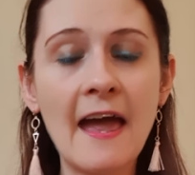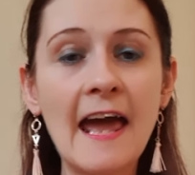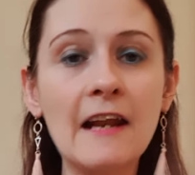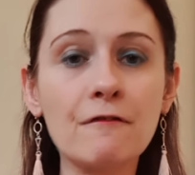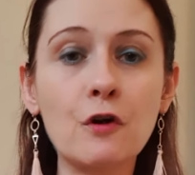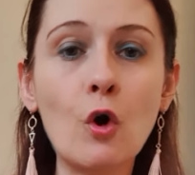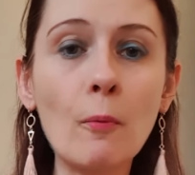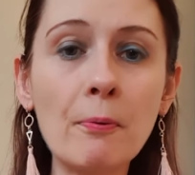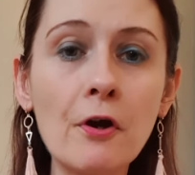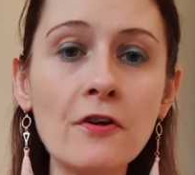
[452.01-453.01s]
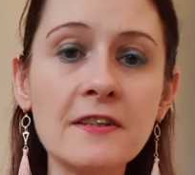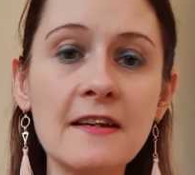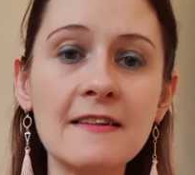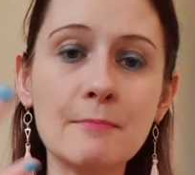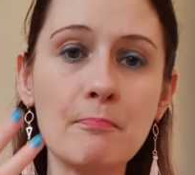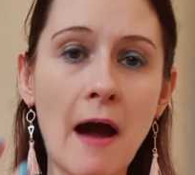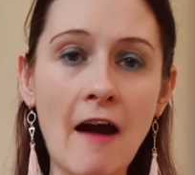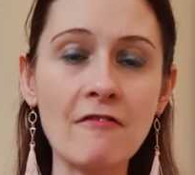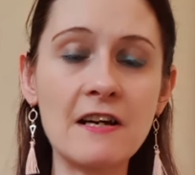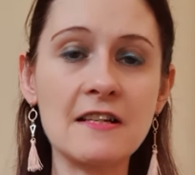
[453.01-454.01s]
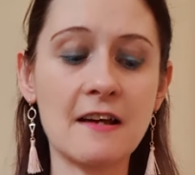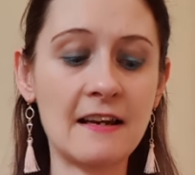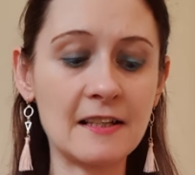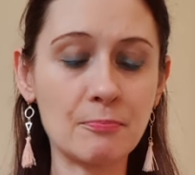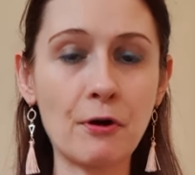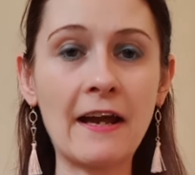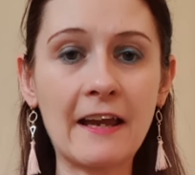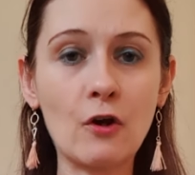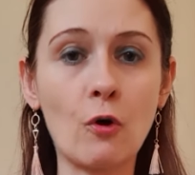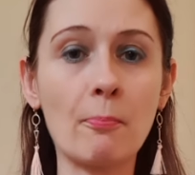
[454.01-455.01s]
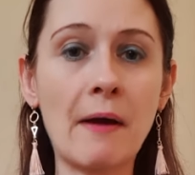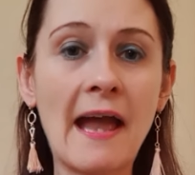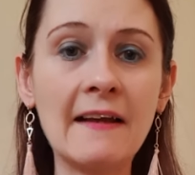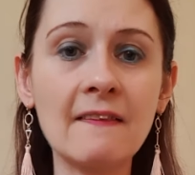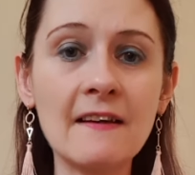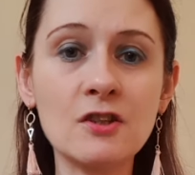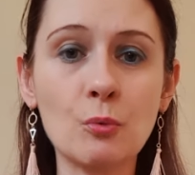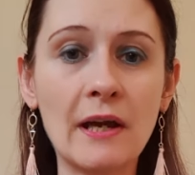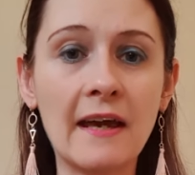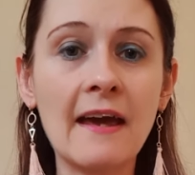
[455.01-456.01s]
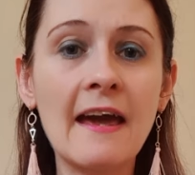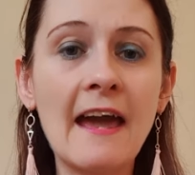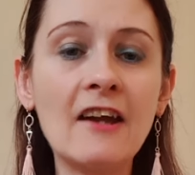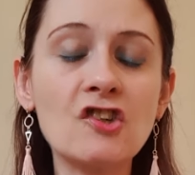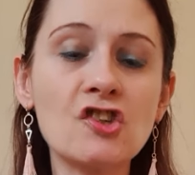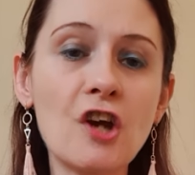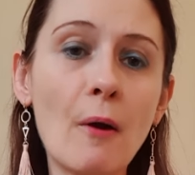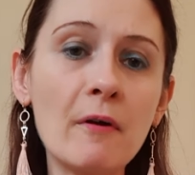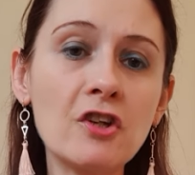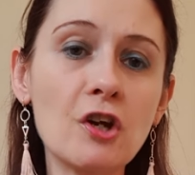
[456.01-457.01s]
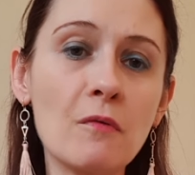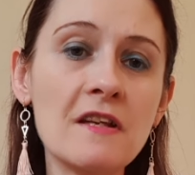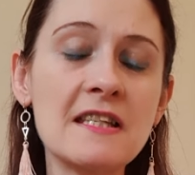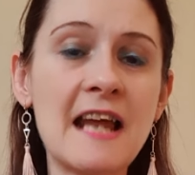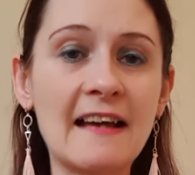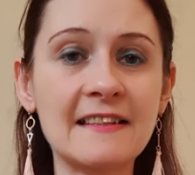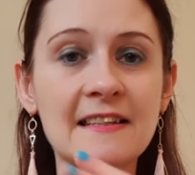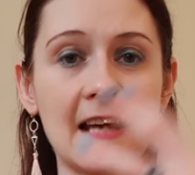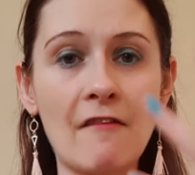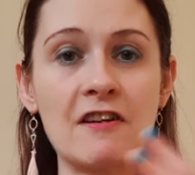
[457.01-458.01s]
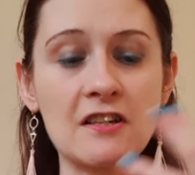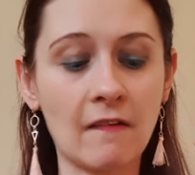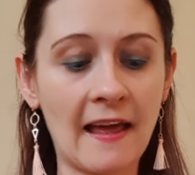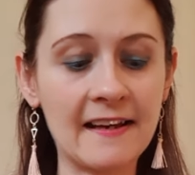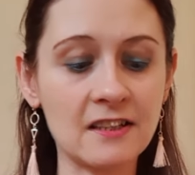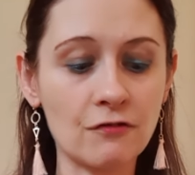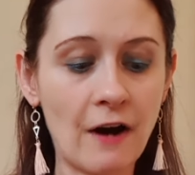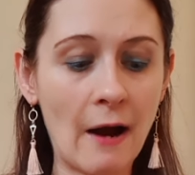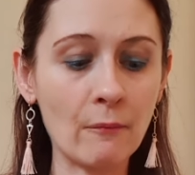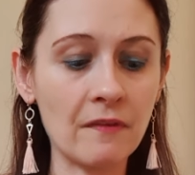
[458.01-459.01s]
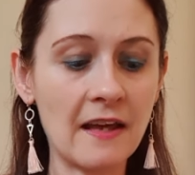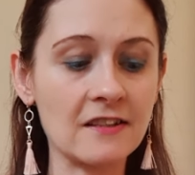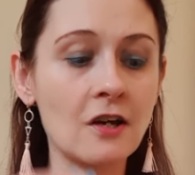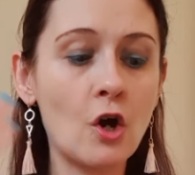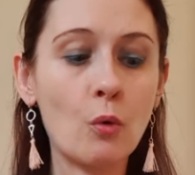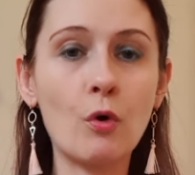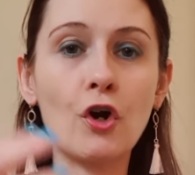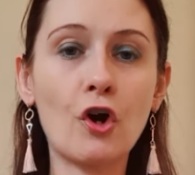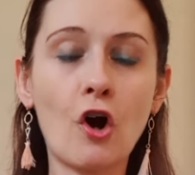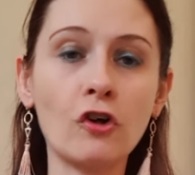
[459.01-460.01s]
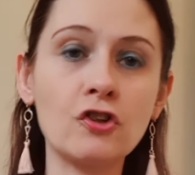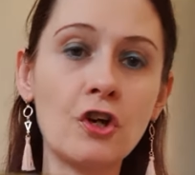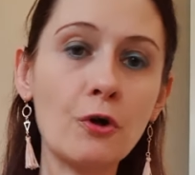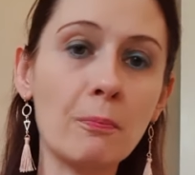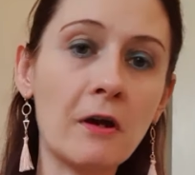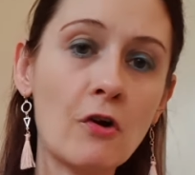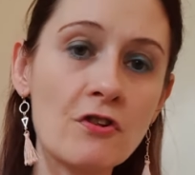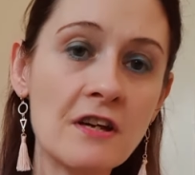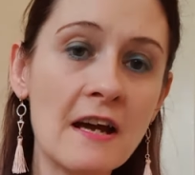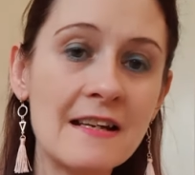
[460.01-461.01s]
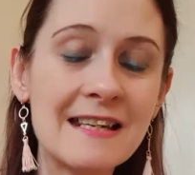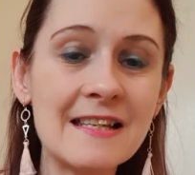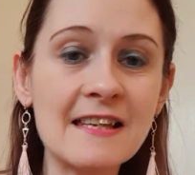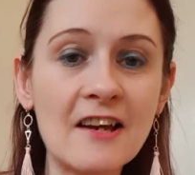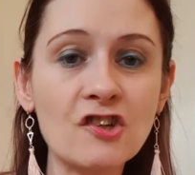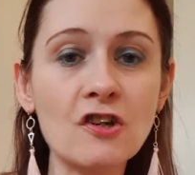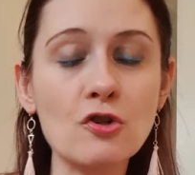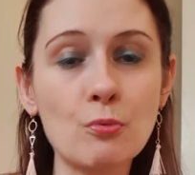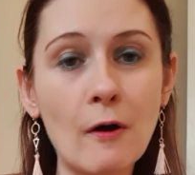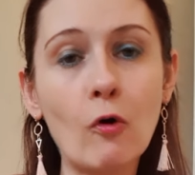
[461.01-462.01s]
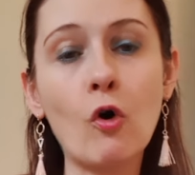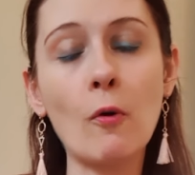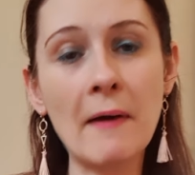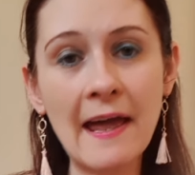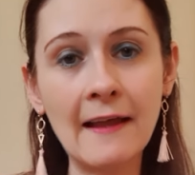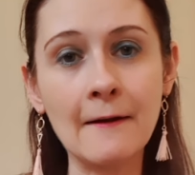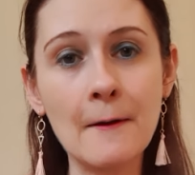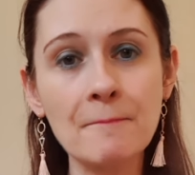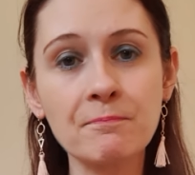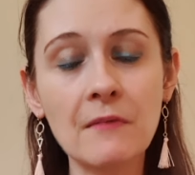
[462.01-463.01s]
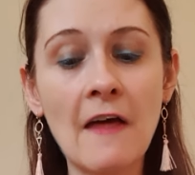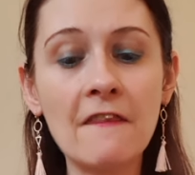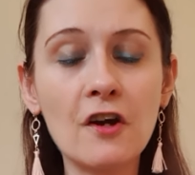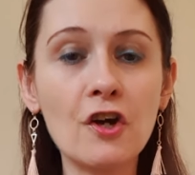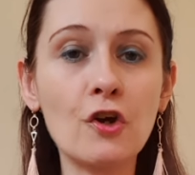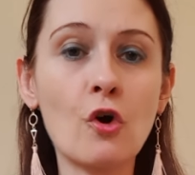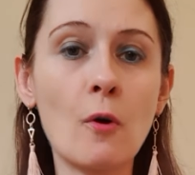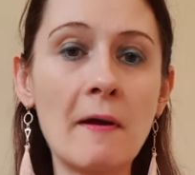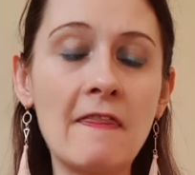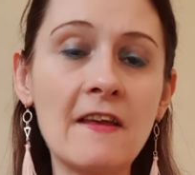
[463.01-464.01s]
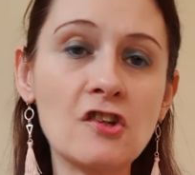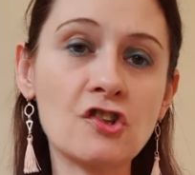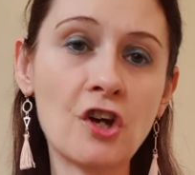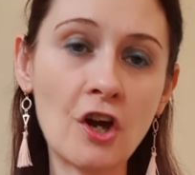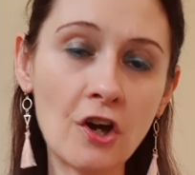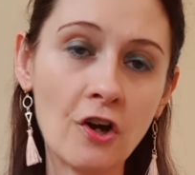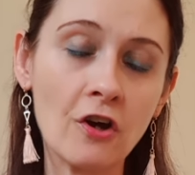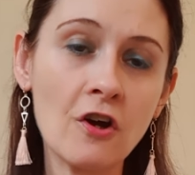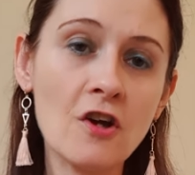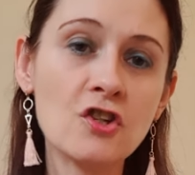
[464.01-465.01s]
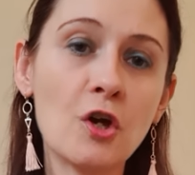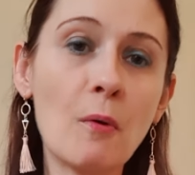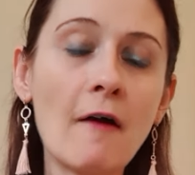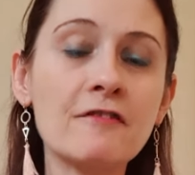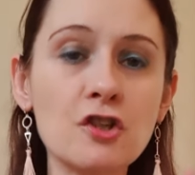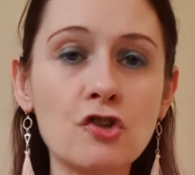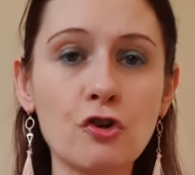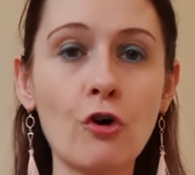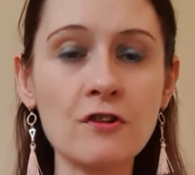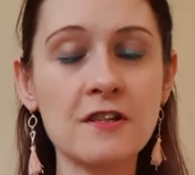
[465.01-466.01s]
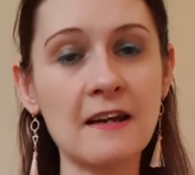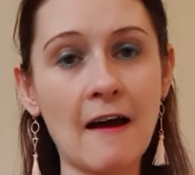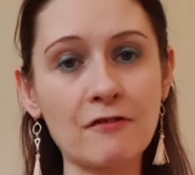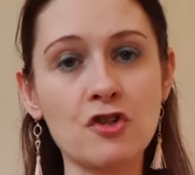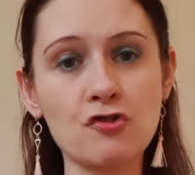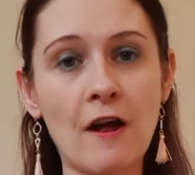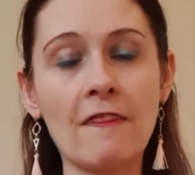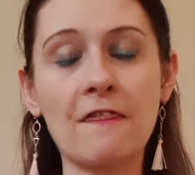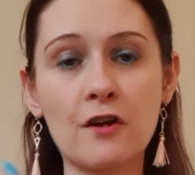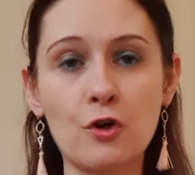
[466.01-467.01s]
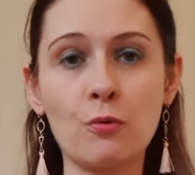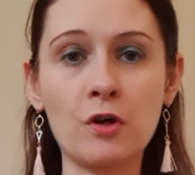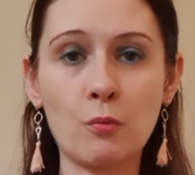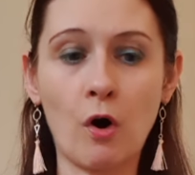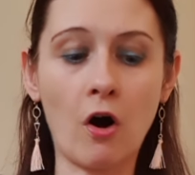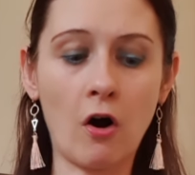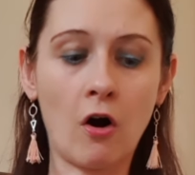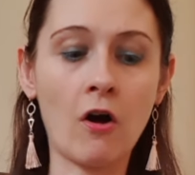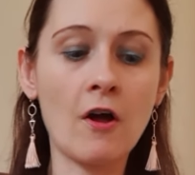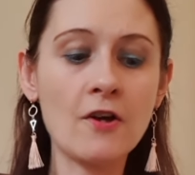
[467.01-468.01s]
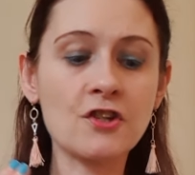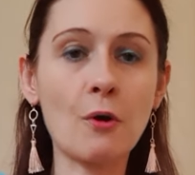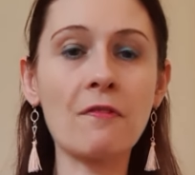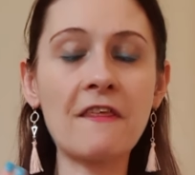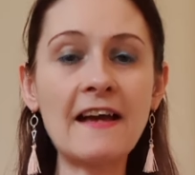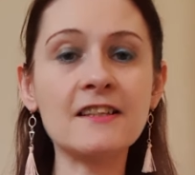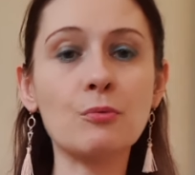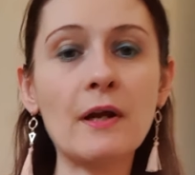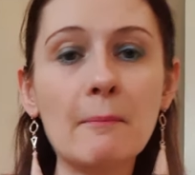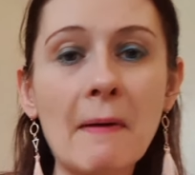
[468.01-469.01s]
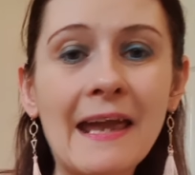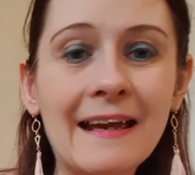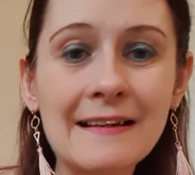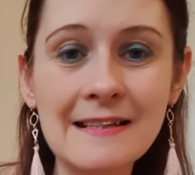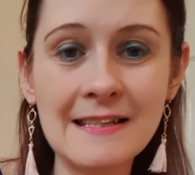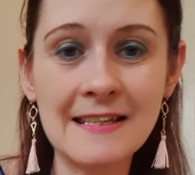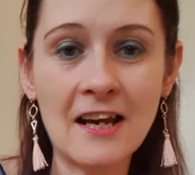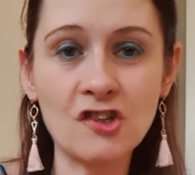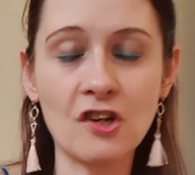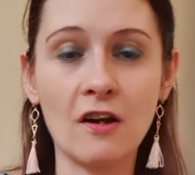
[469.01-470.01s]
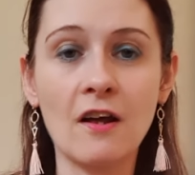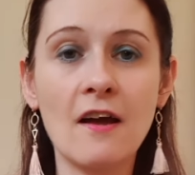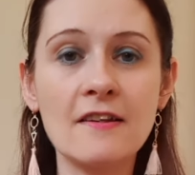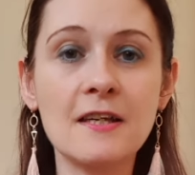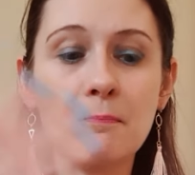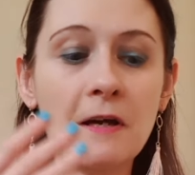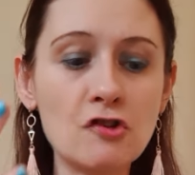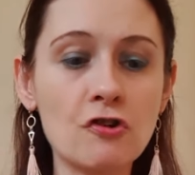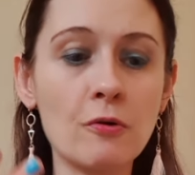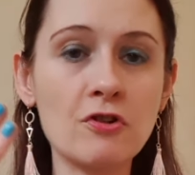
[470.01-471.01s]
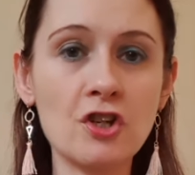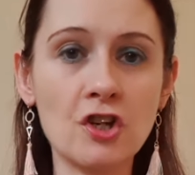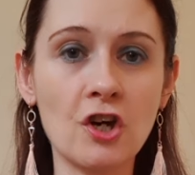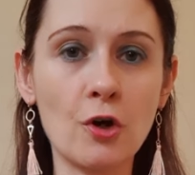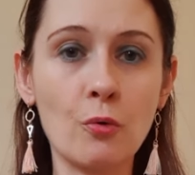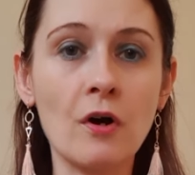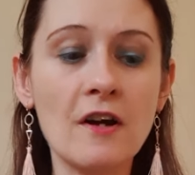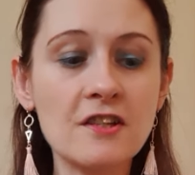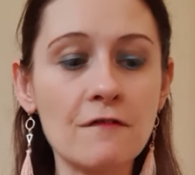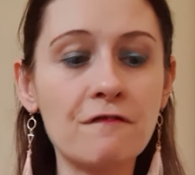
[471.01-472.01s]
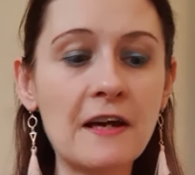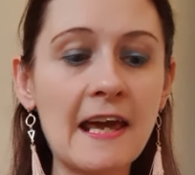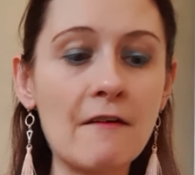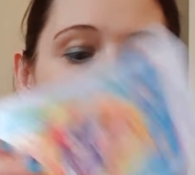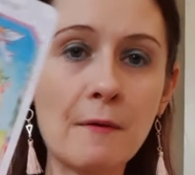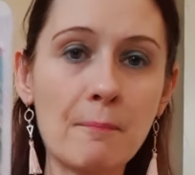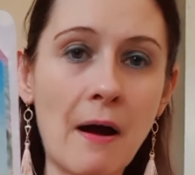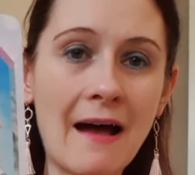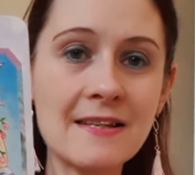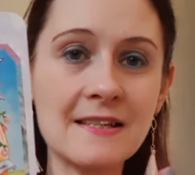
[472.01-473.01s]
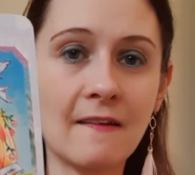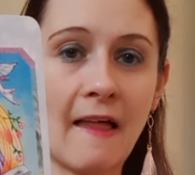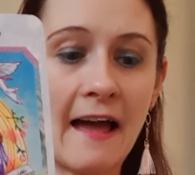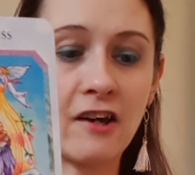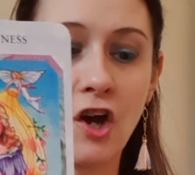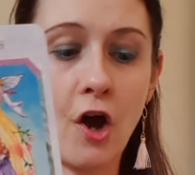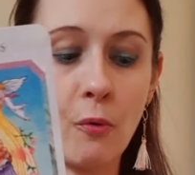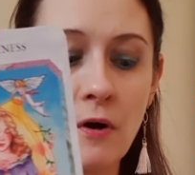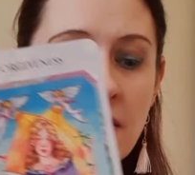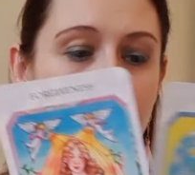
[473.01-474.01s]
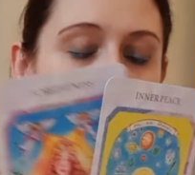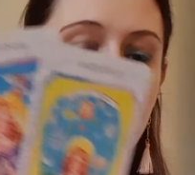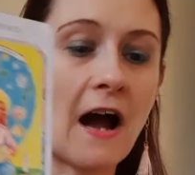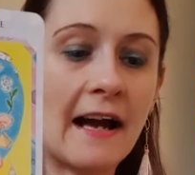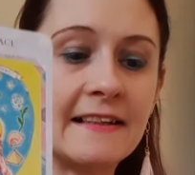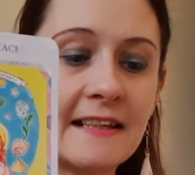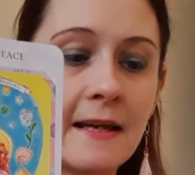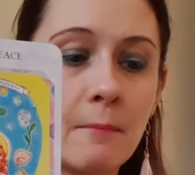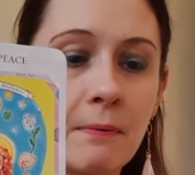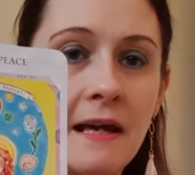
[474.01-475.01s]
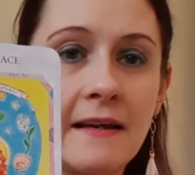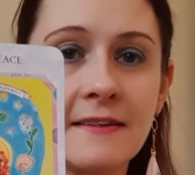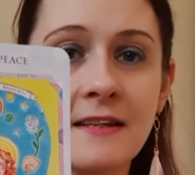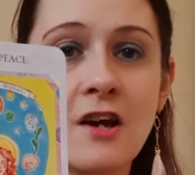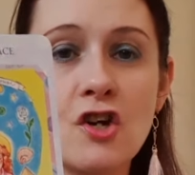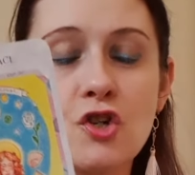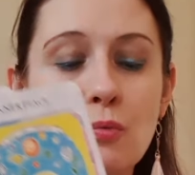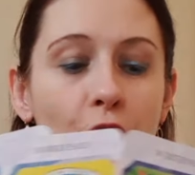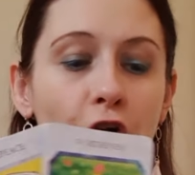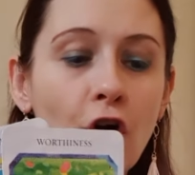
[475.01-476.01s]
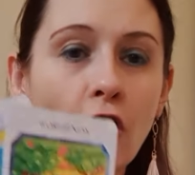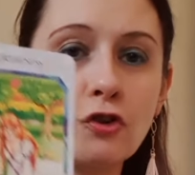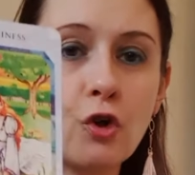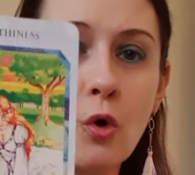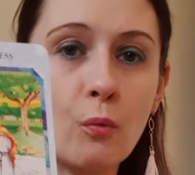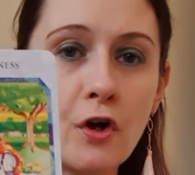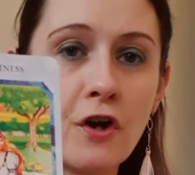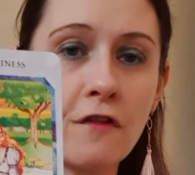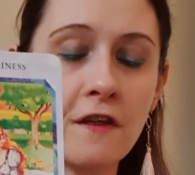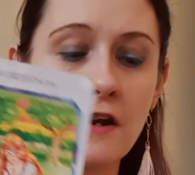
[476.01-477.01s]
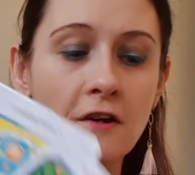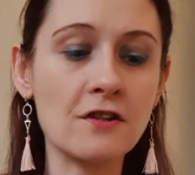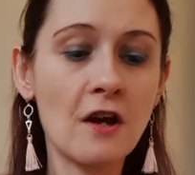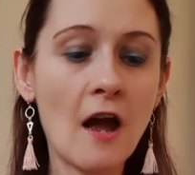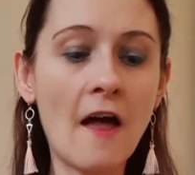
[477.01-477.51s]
And if your person is married and it's bringing up pain this week, it's showing you there's necessary delays around this. Work on you because decisions will come in and they're going to come in this year. So you have to trust and have strength in who you are. So this week, make a decision to be true to you, to forgive the past, to let go, to find inner peace, to work on your worthiness.